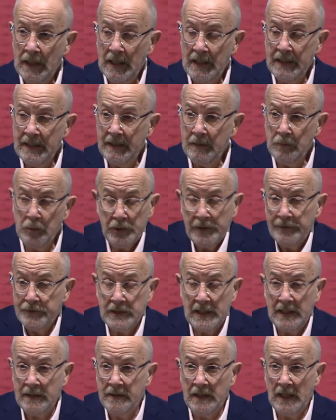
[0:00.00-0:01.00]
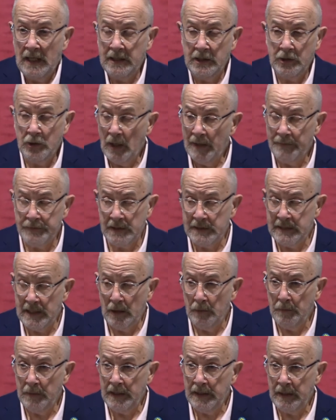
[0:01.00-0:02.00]
And he would have said, you don't have to
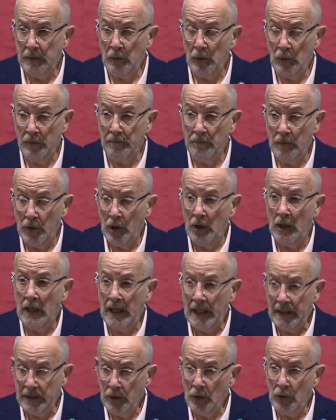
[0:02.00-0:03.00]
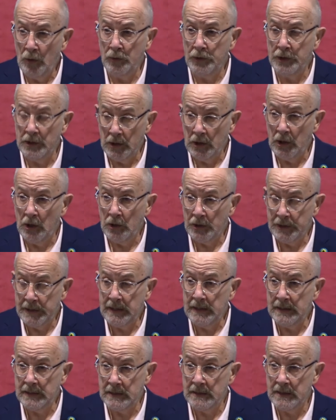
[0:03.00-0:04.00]
tell me anymore. I know the Lord
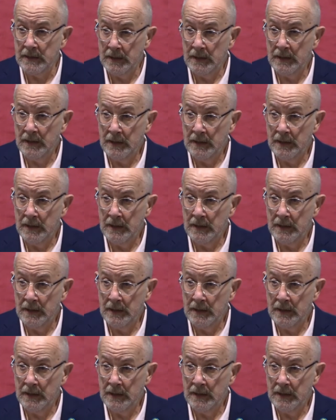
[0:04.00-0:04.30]
is.